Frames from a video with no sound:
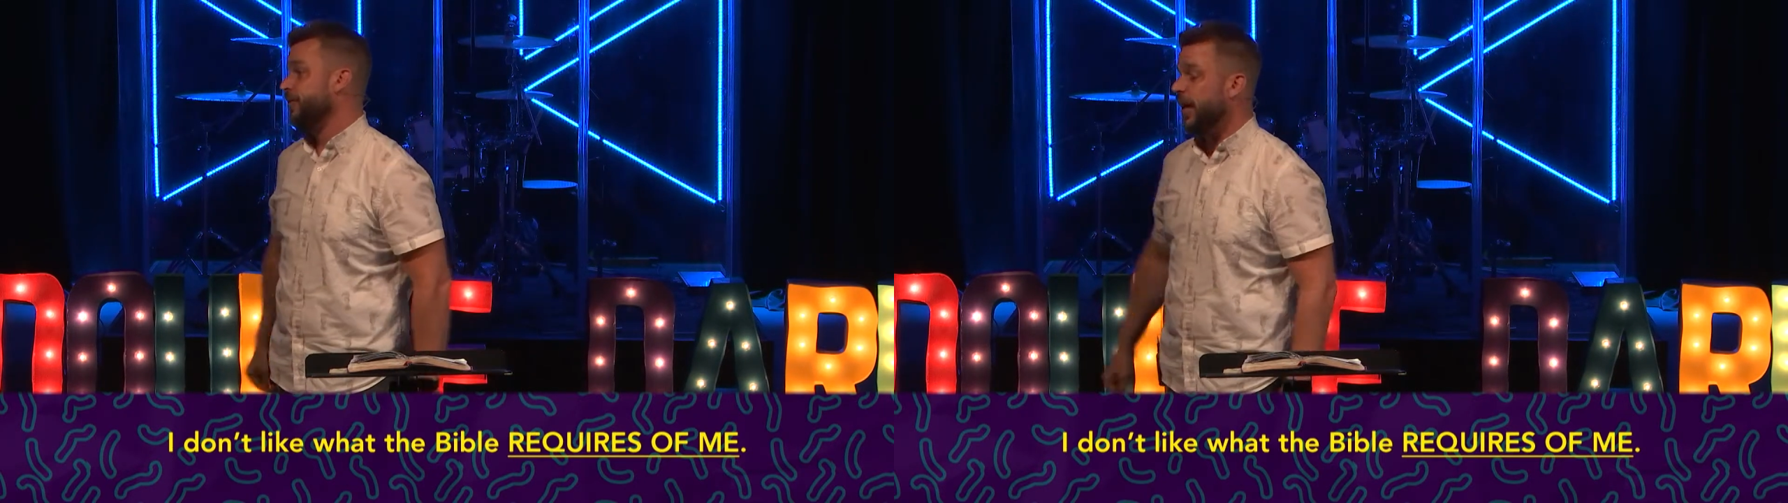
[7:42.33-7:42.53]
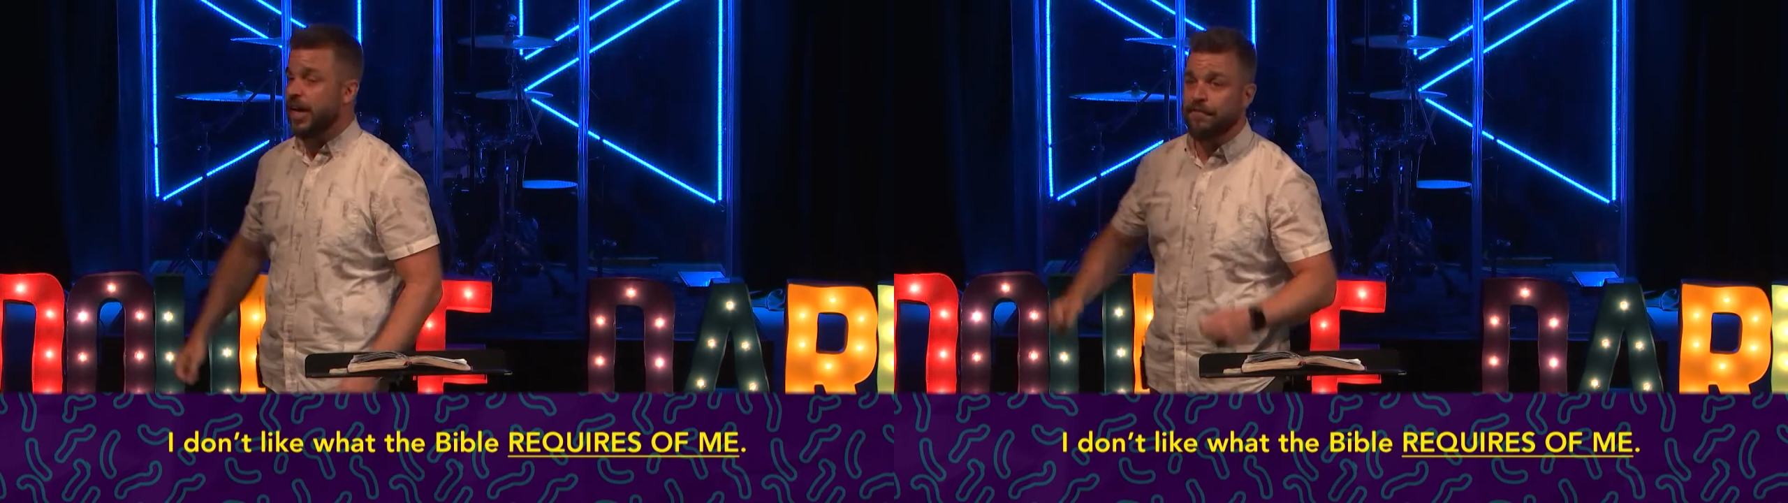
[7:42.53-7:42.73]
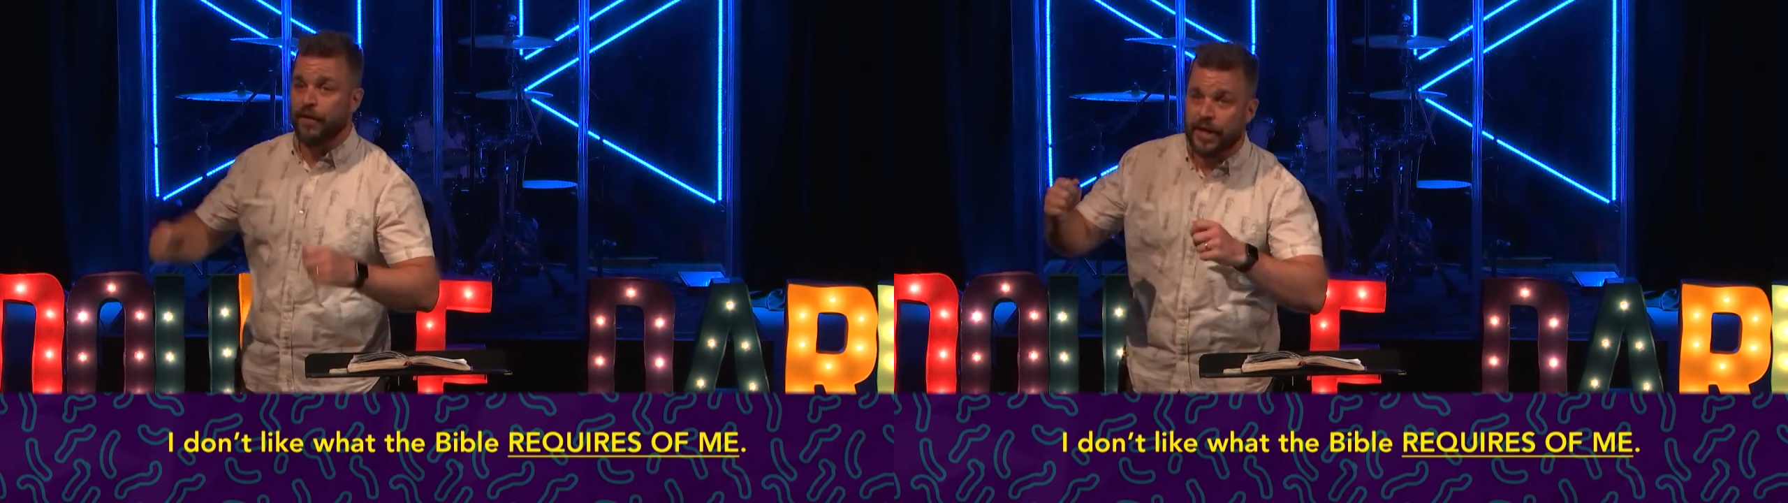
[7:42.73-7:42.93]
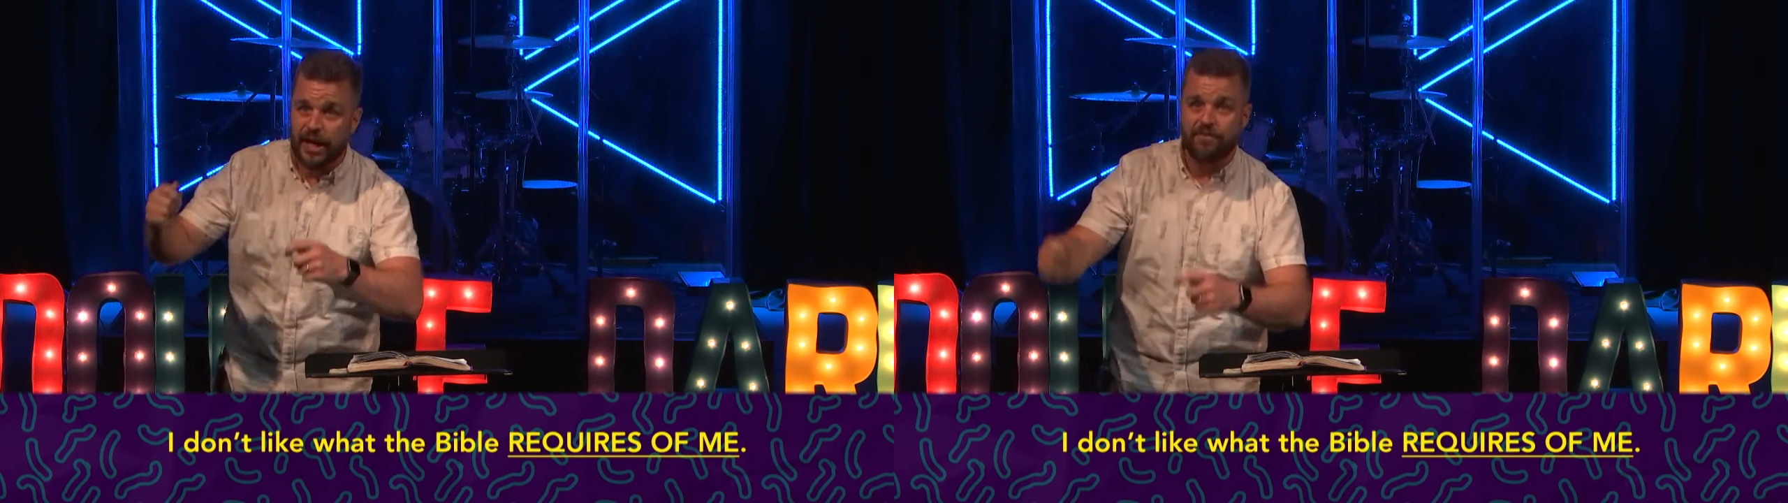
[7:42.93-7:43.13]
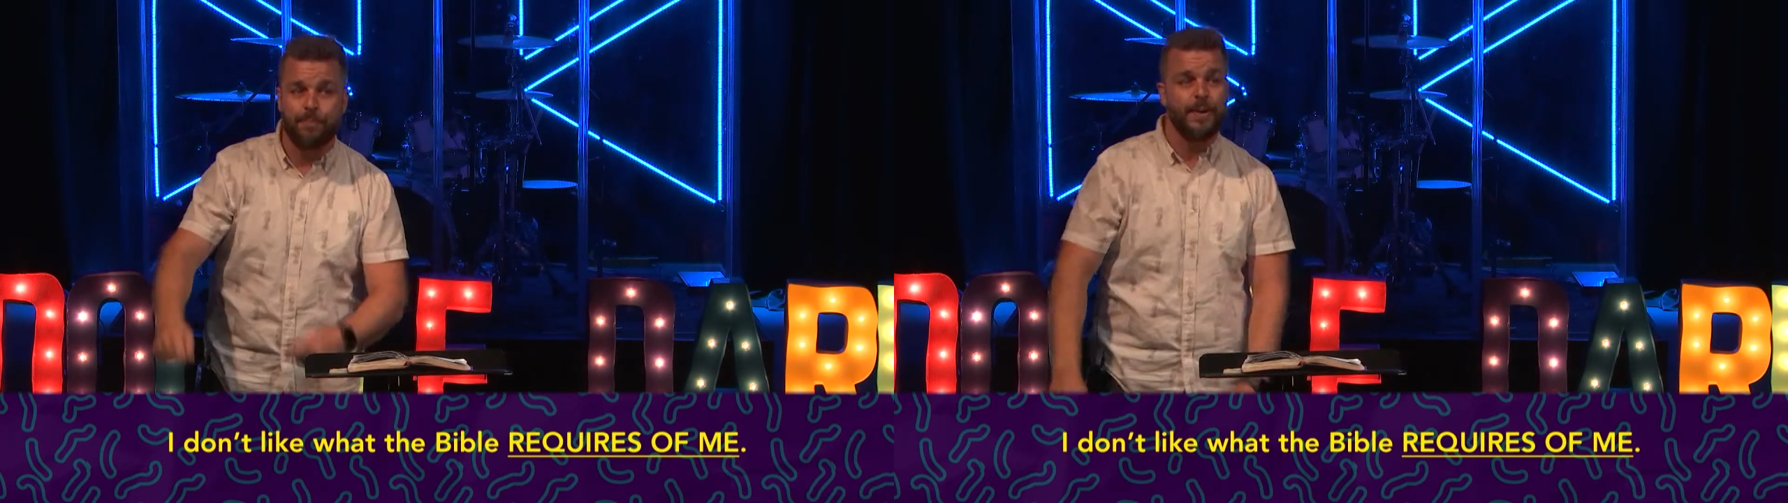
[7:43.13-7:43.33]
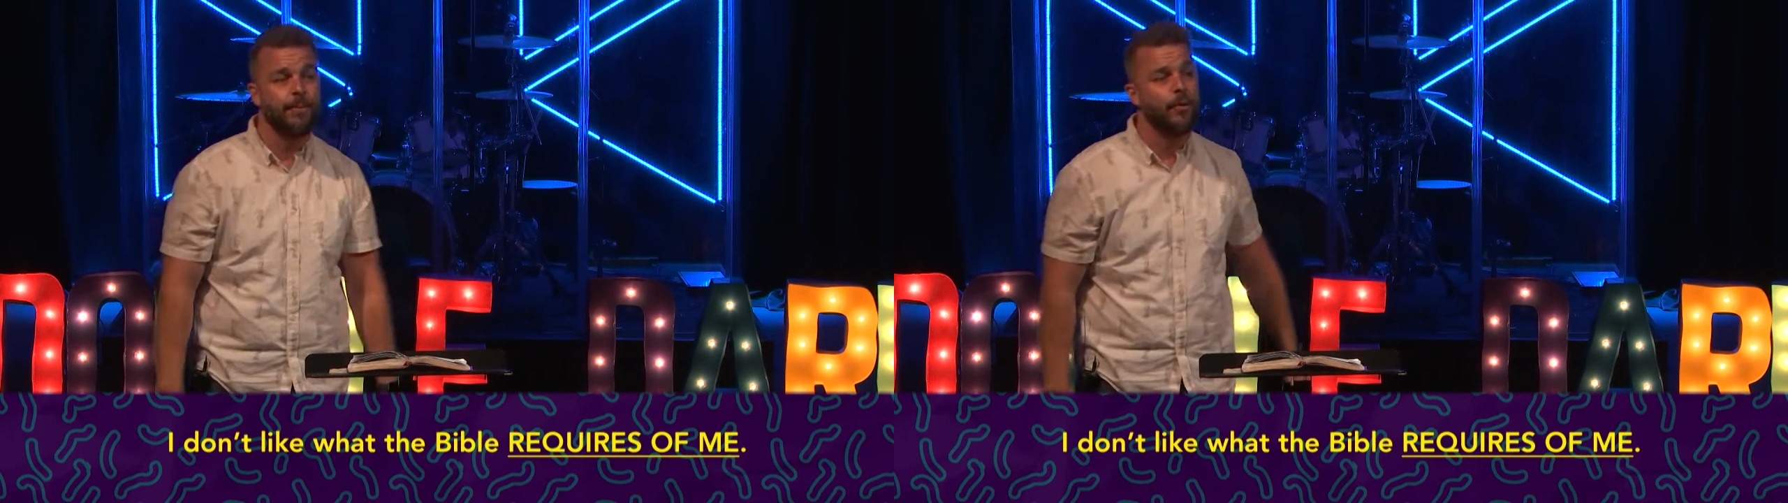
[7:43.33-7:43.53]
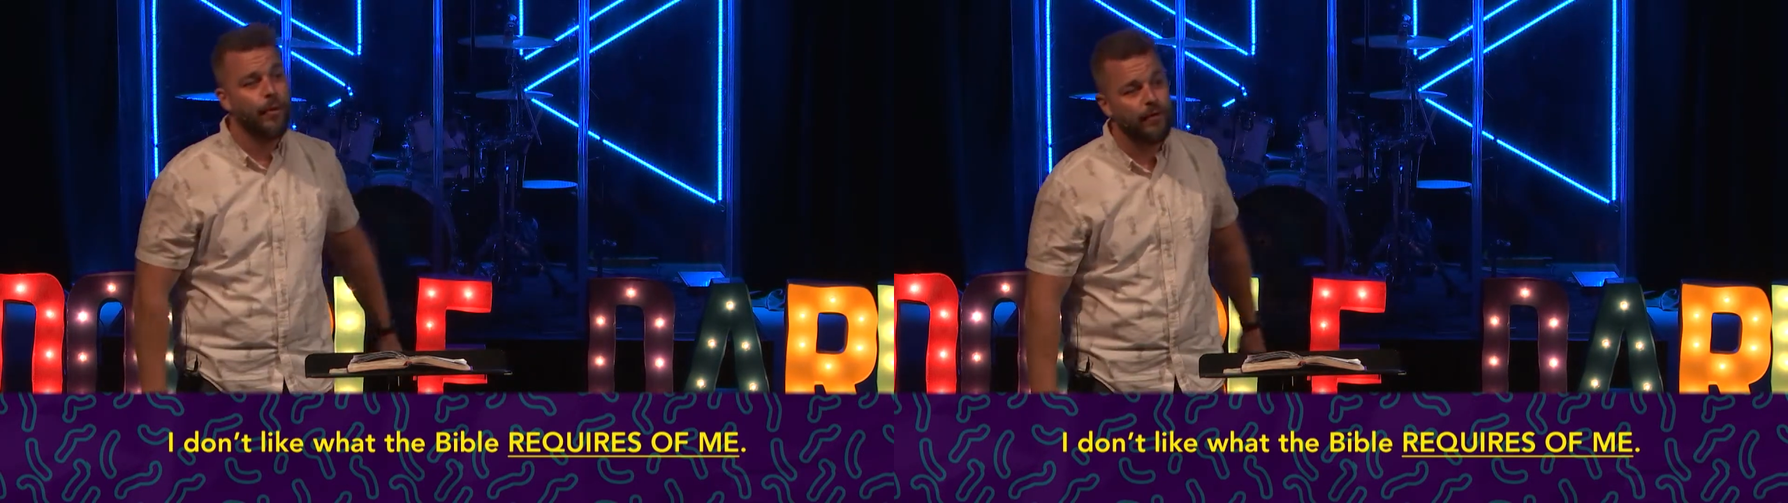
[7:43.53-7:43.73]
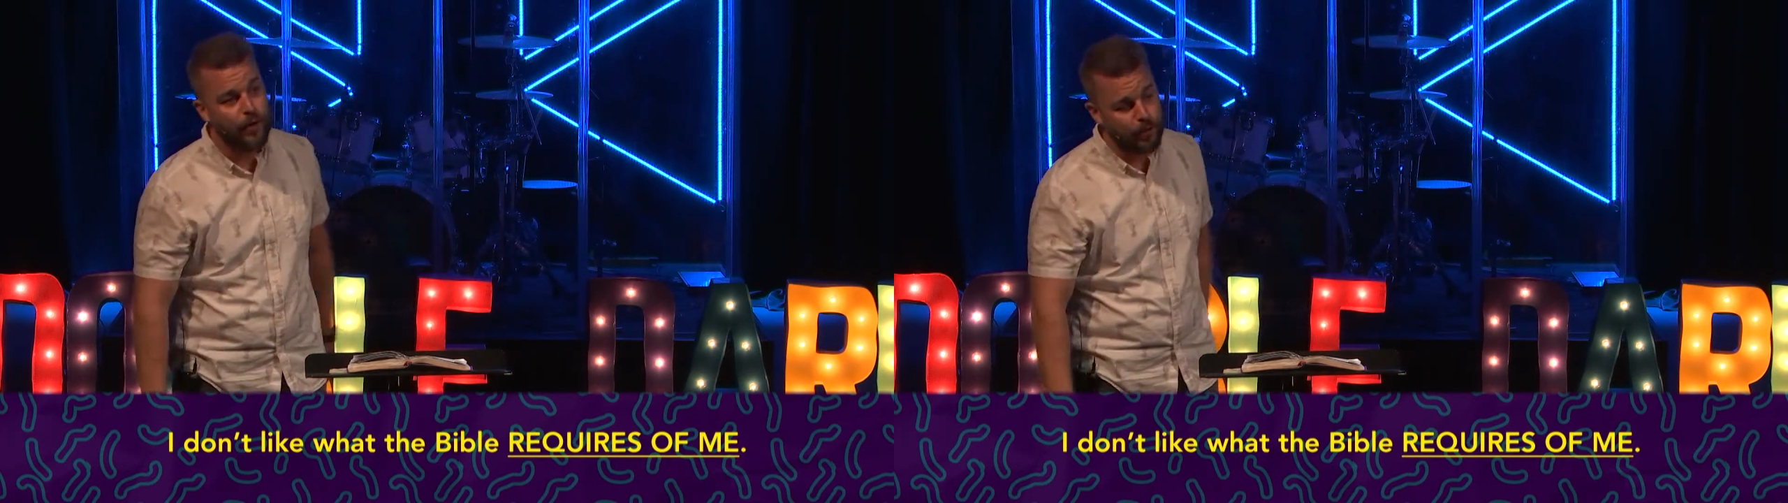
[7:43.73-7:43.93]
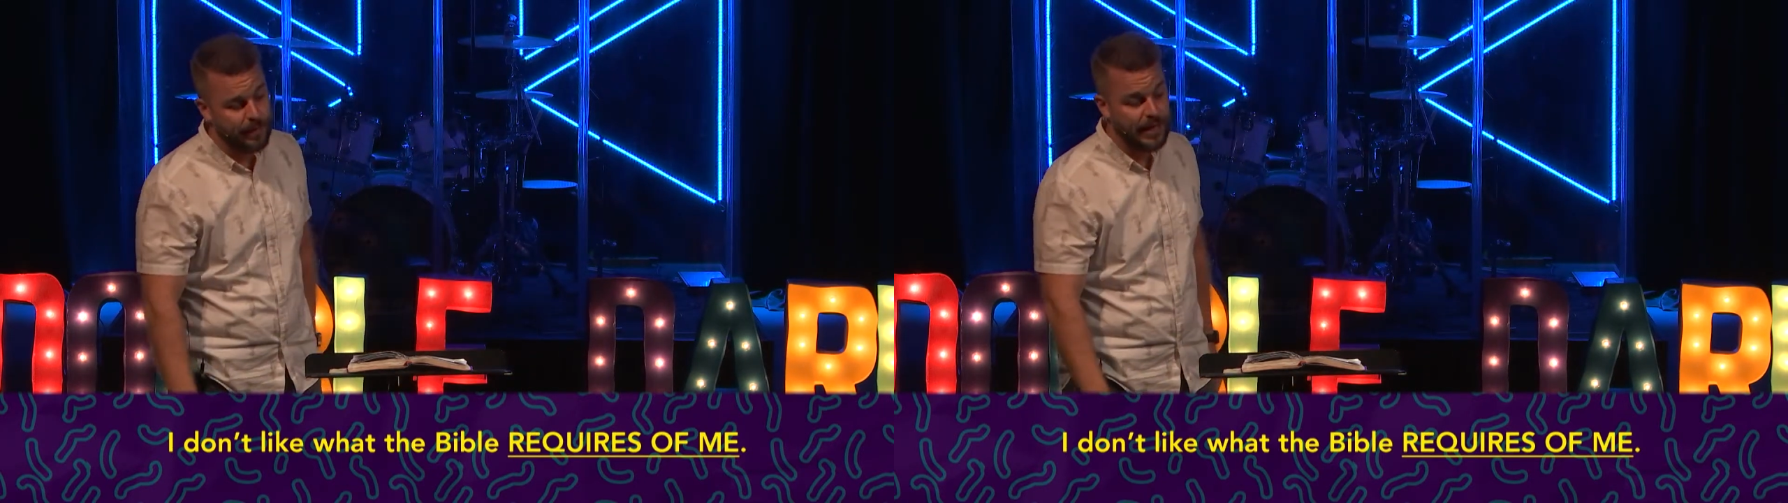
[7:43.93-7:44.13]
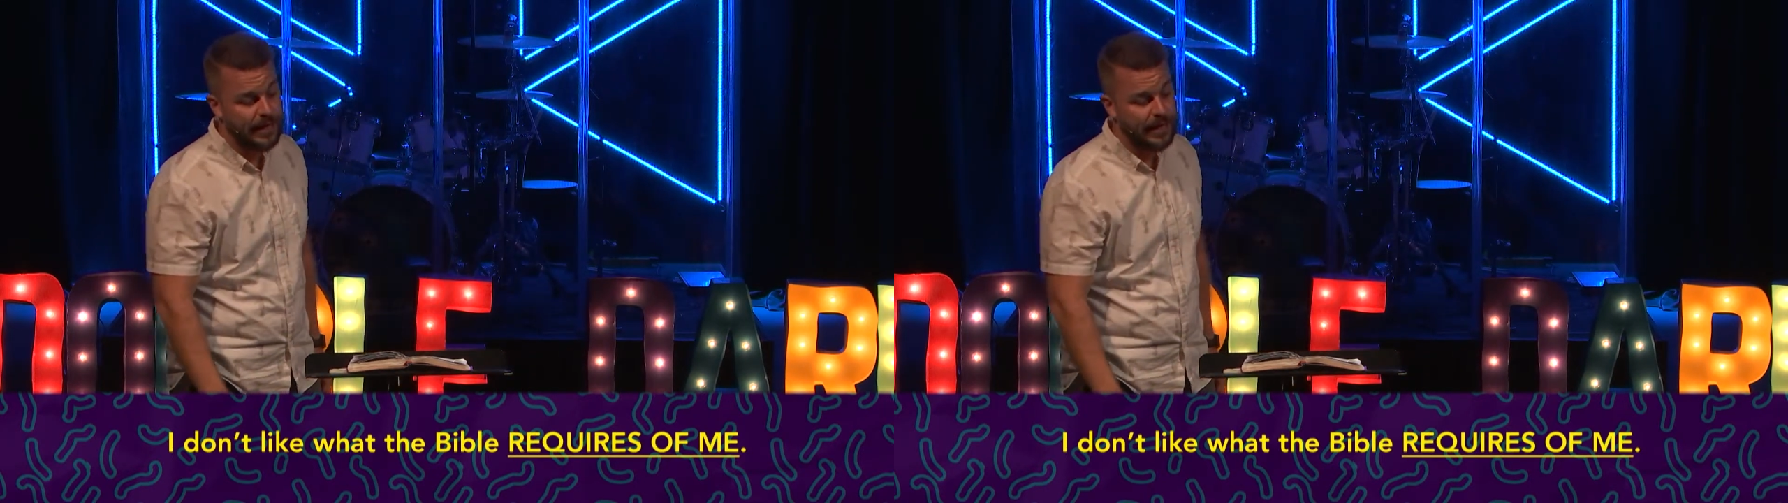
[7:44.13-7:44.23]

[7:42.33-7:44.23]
and I got to forgive people who have hurt me, and